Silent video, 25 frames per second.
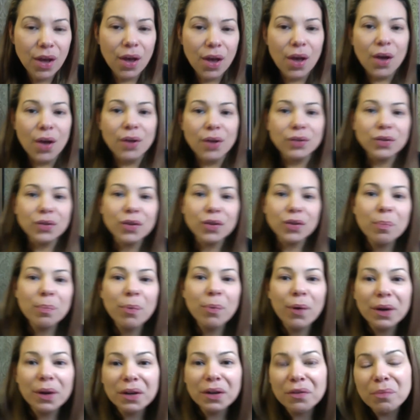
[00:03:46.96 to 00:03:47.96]
So the
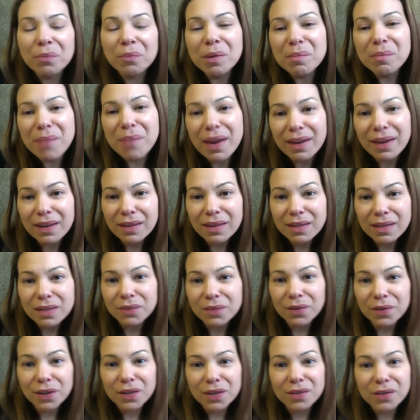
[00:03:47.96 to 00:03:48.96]
point of me making this
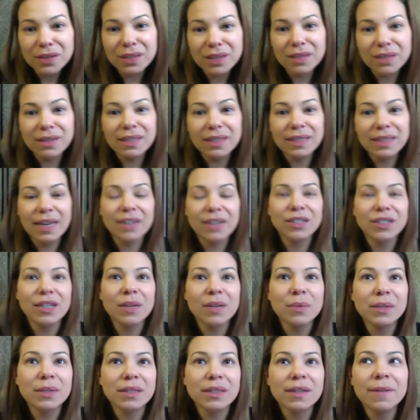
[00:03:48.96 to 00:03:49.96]
video series, Angela,
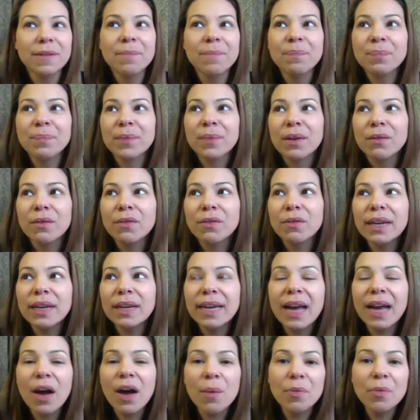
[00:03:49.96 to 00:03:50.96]
was to really
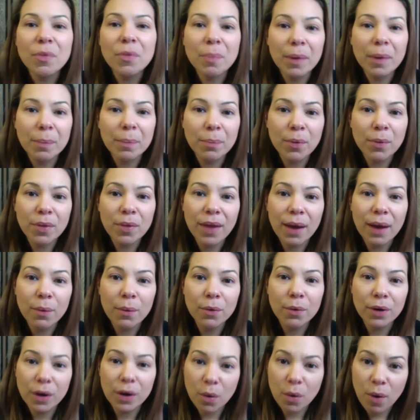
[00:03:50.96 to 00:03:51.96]
help the people that
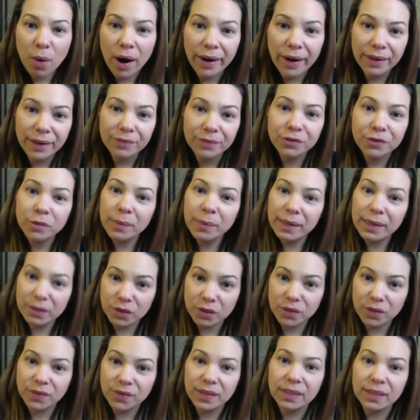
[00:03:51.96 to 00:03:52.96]
were inquiring for my
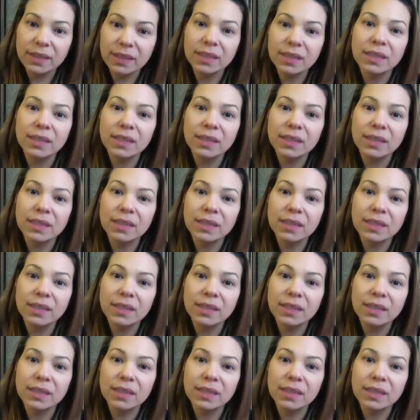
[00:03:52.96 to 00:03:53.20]
services.